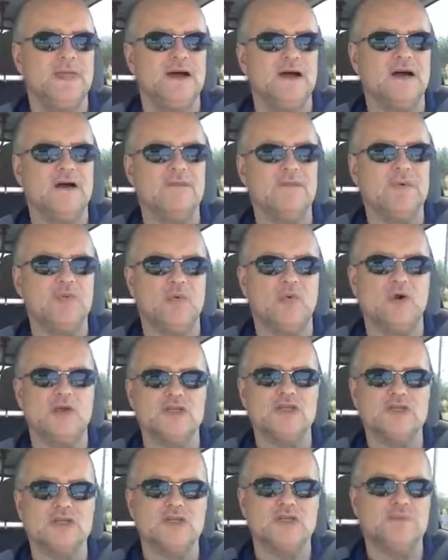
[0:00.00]
number one
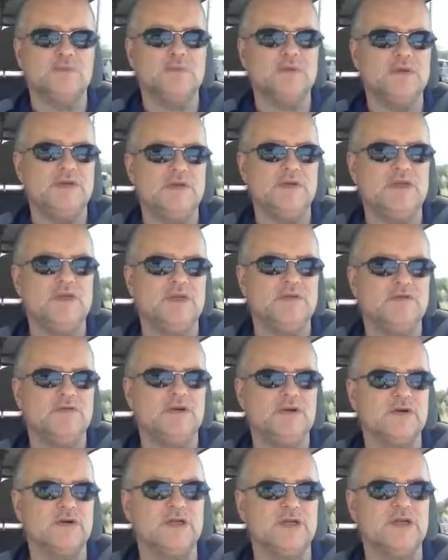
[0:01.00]
is they're going to be
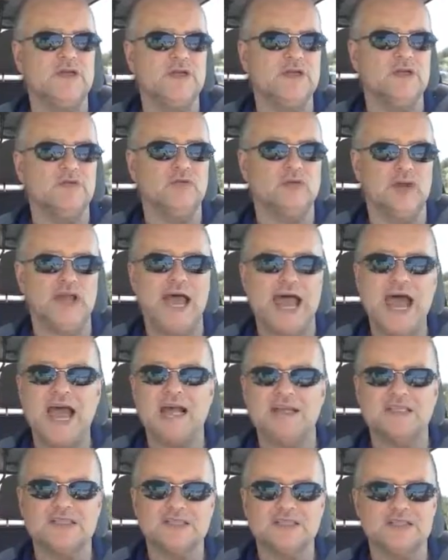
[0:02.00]
very
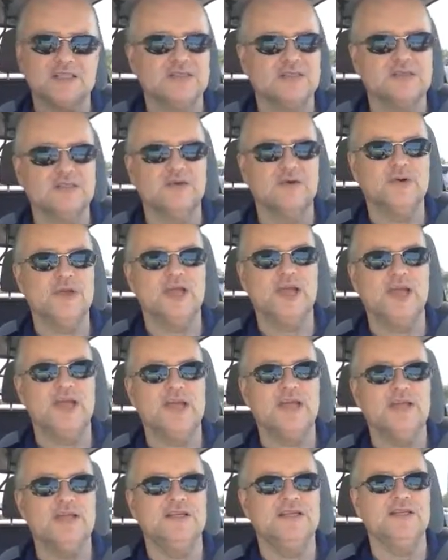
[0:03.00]
relaxed,
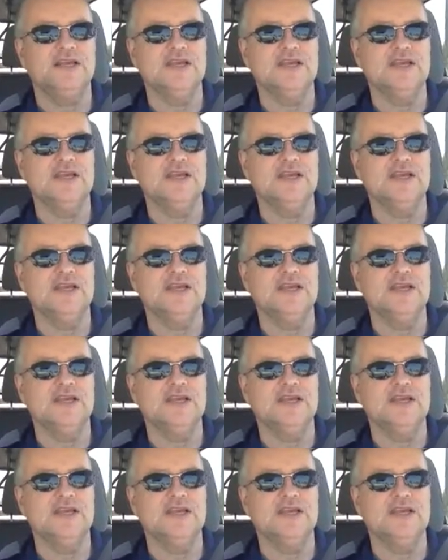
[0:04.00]
okay,